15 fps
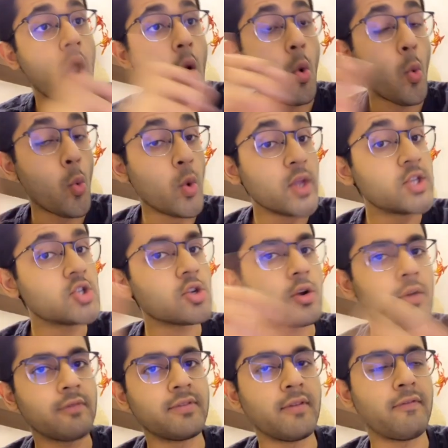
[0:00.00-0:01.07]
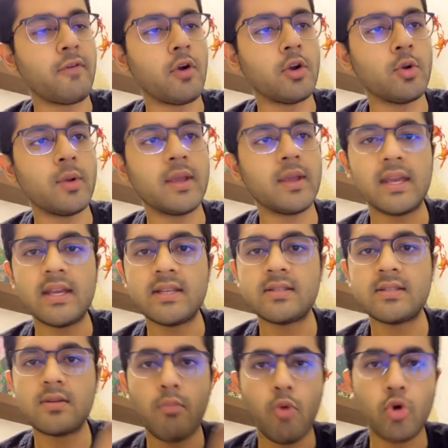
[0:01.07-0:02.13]
Which of the following is
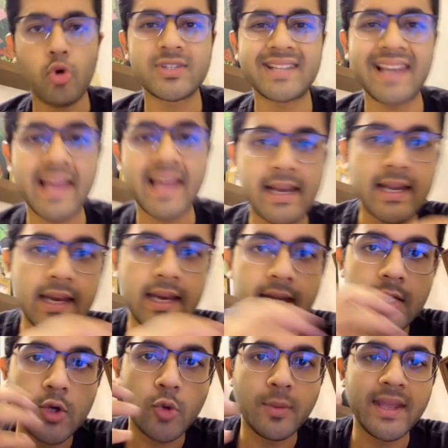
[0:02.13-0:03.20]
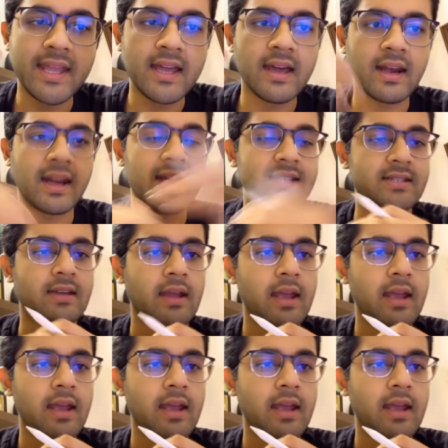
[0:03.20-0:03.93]
most likely to be raised?